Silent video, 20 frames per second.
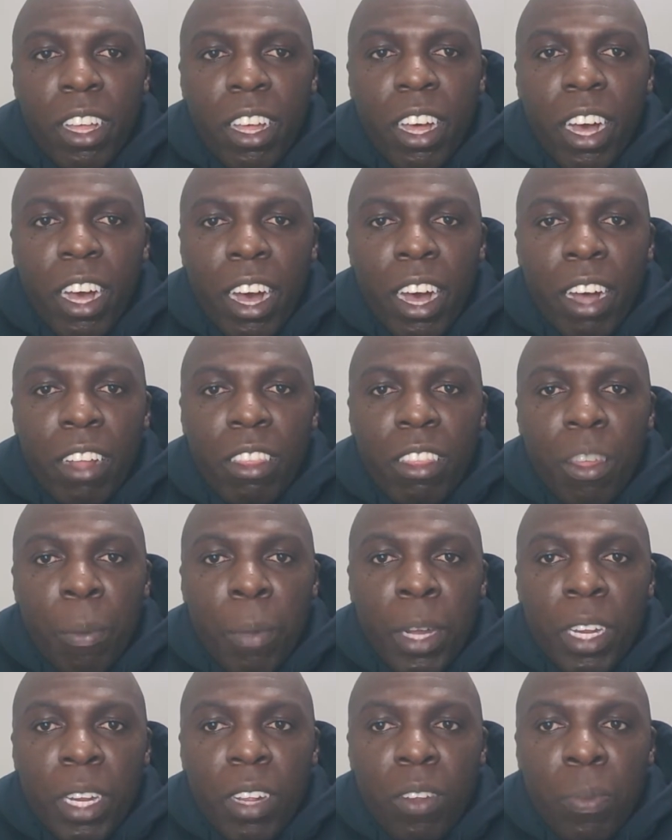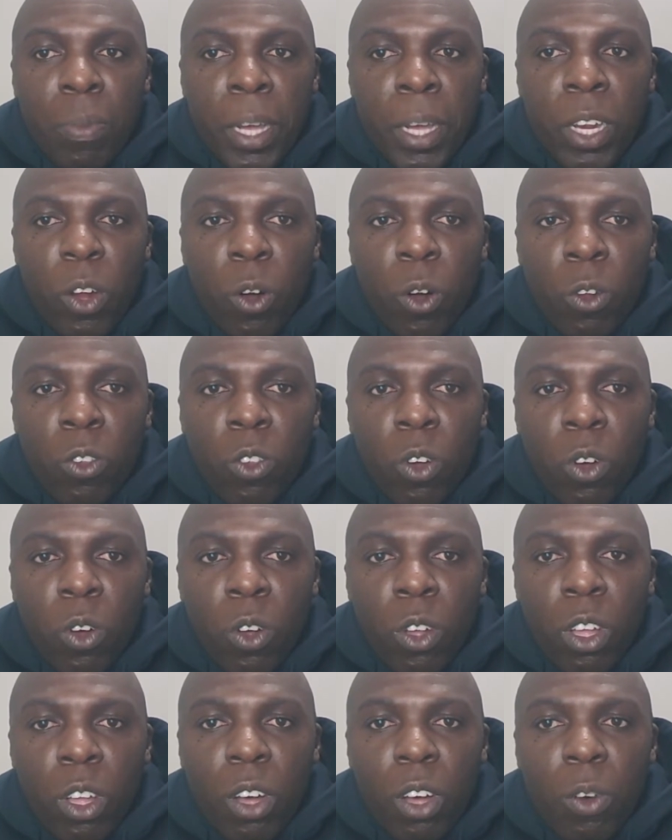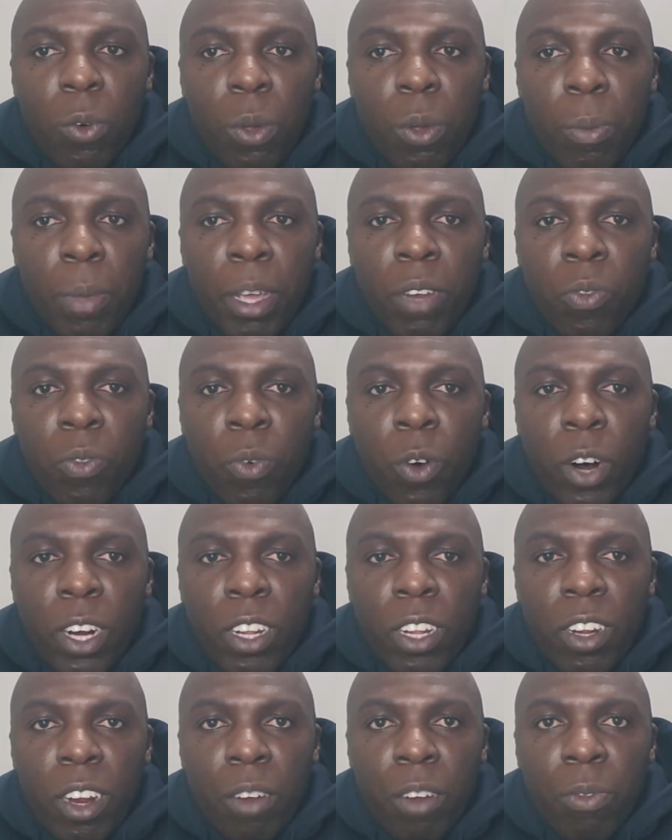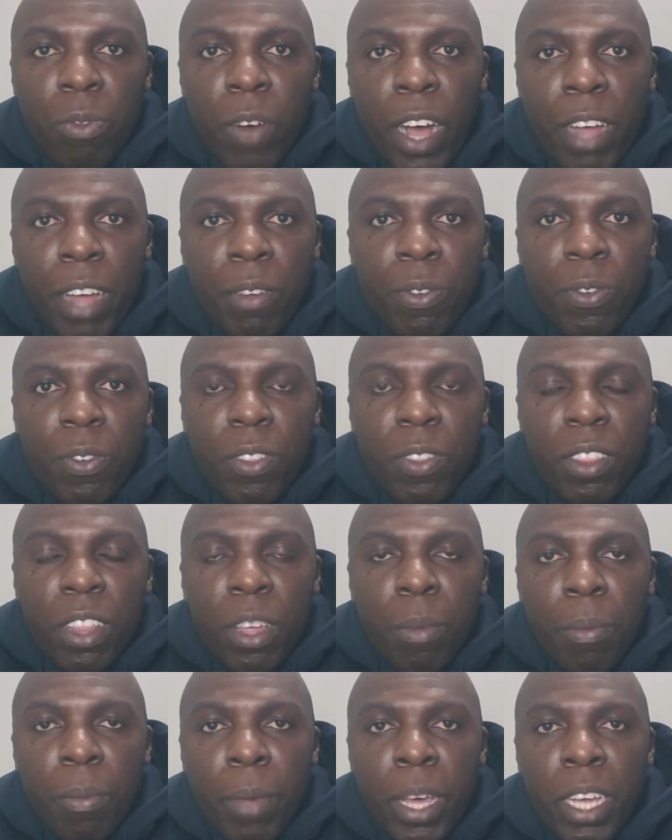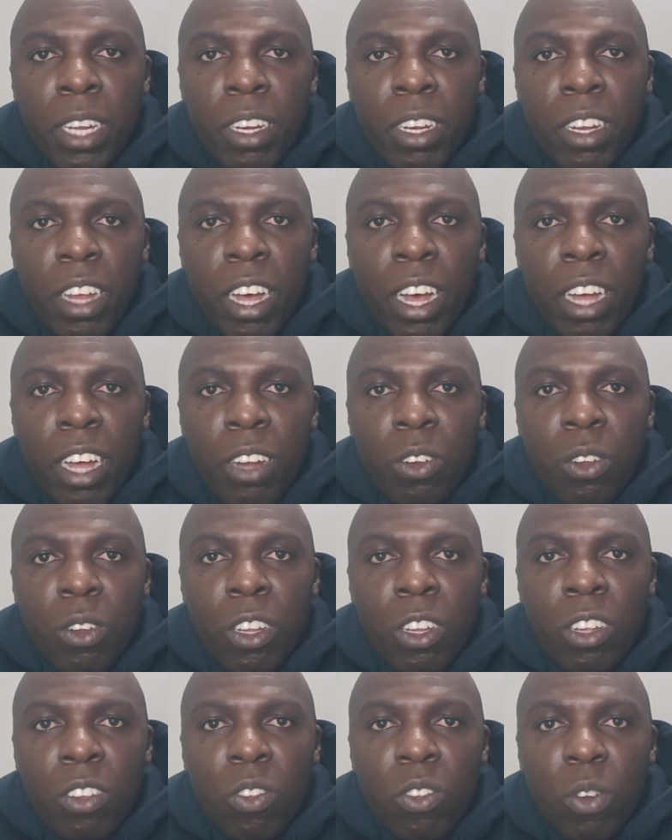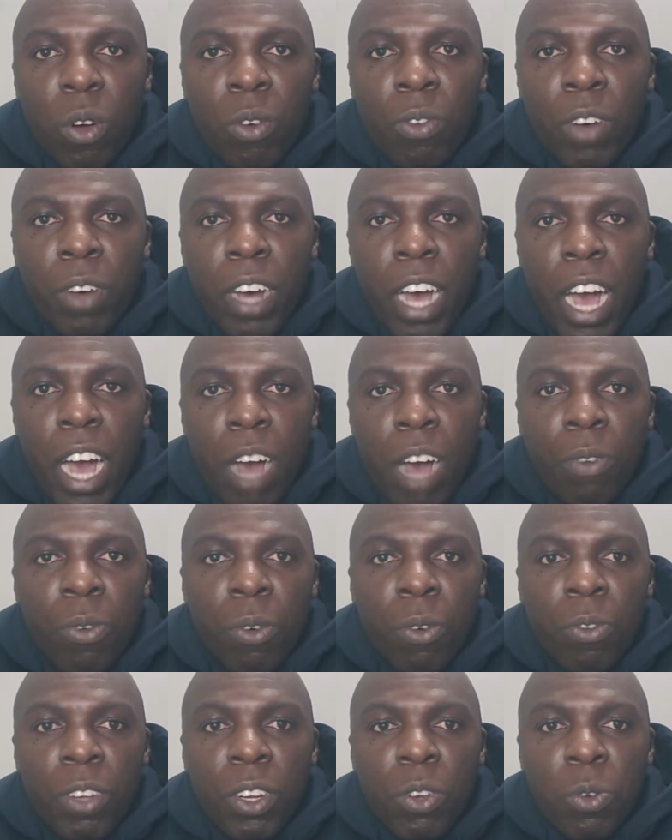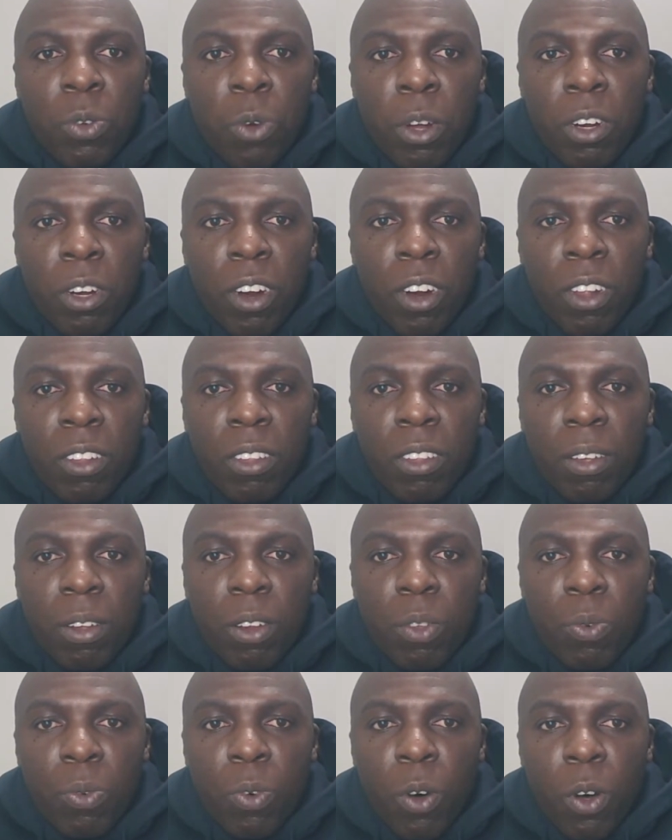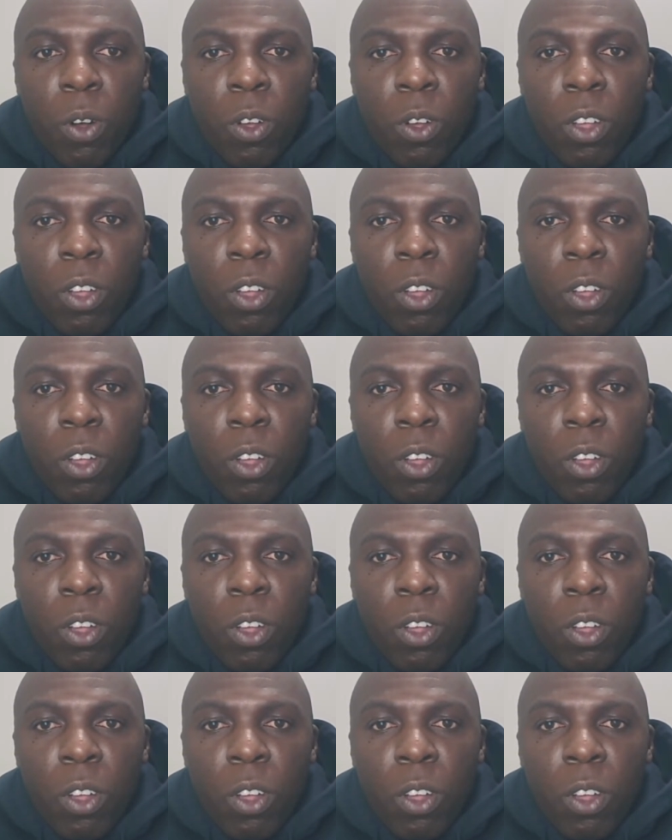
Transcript: The meters made also. We made 405. They made just over half of it, 274.